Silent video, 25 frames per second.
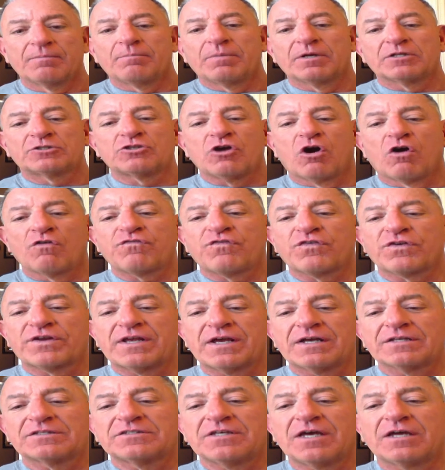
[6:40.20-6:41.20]
But don't
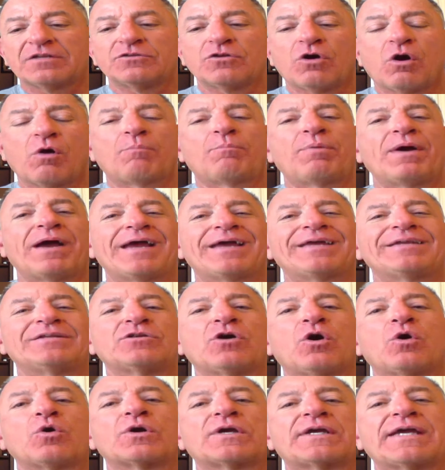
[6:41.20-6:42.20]
forget that no pain,
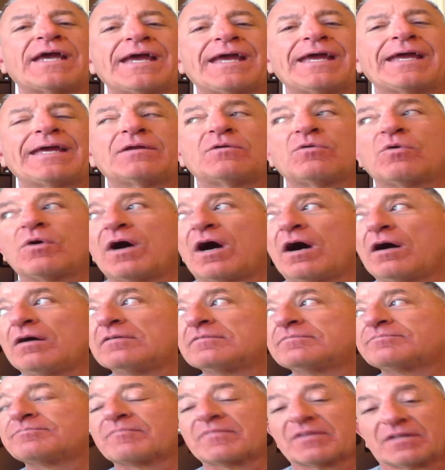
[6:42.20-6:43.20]
no gain.
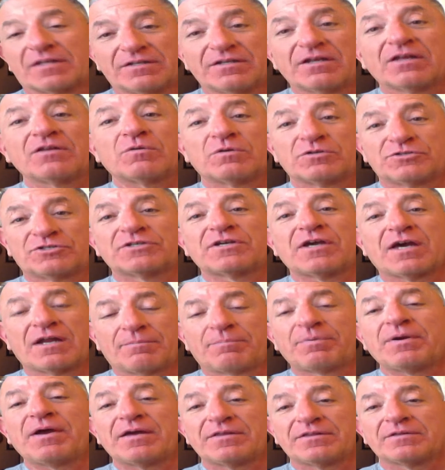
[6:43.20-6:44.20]
Well, in other words, you
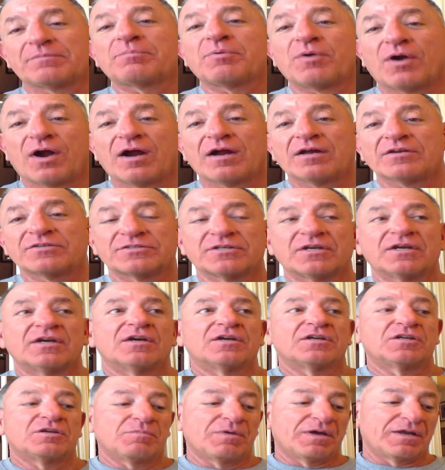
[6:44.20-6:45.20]
got to pay the price.
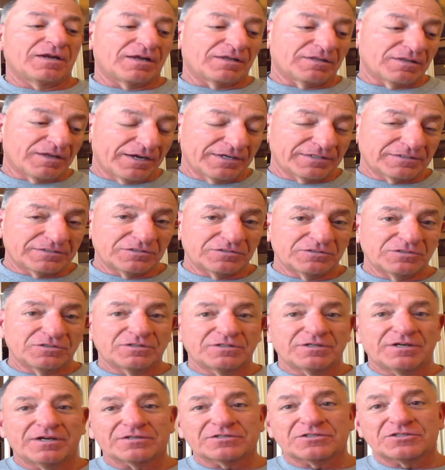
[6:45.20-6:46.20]
You may not like to
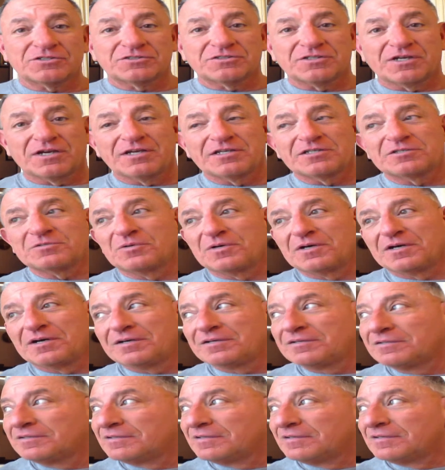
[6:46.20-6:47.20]
do the exercise.
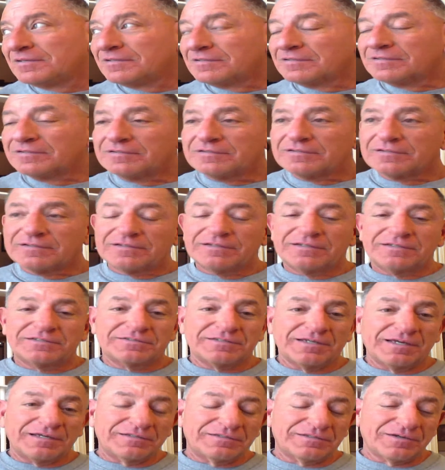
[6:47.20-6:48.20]
Well, he's
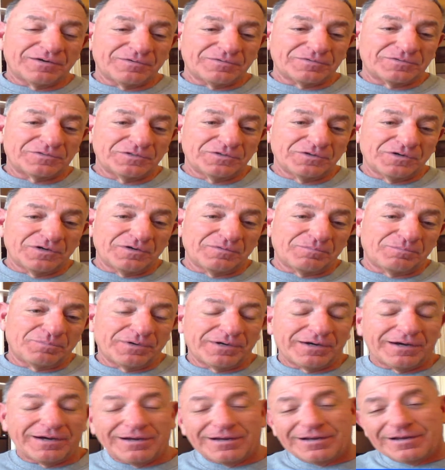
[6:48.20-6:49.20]
saying don't do it,
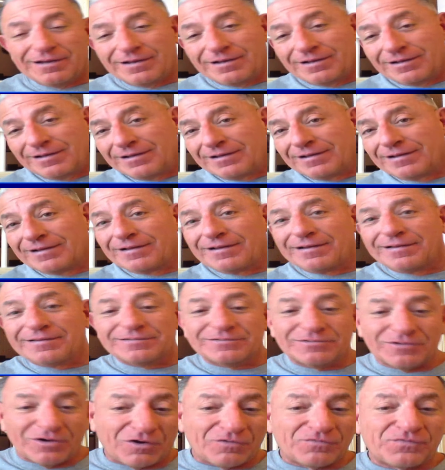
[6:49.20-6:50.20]

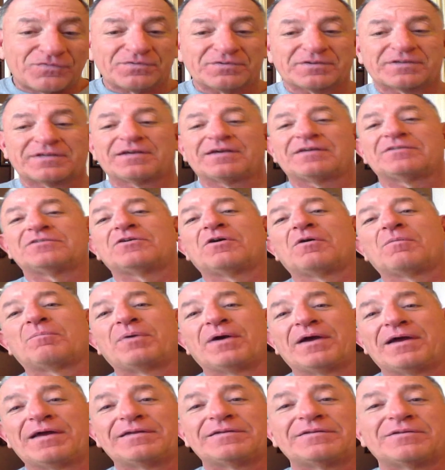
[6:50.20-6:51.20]
but don't forget no
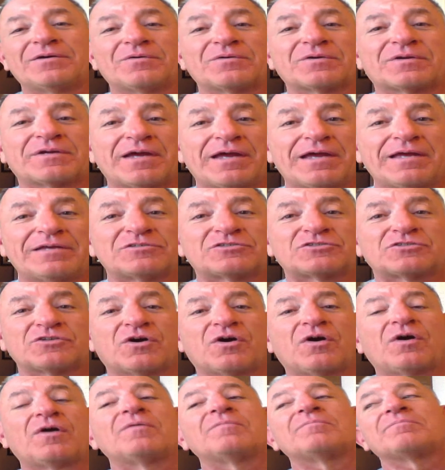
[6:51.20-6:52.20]
pain, no gain.
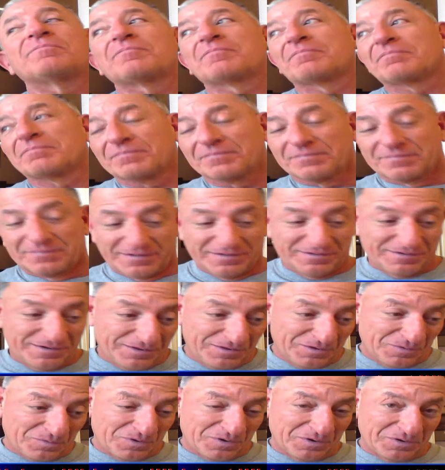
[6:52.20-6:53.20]
So, in
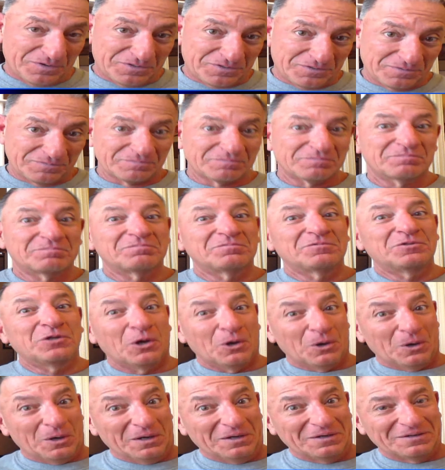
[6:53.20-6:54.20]
other words,
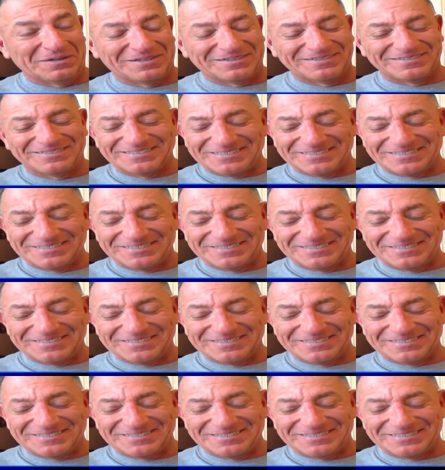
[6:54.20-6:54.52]
do it.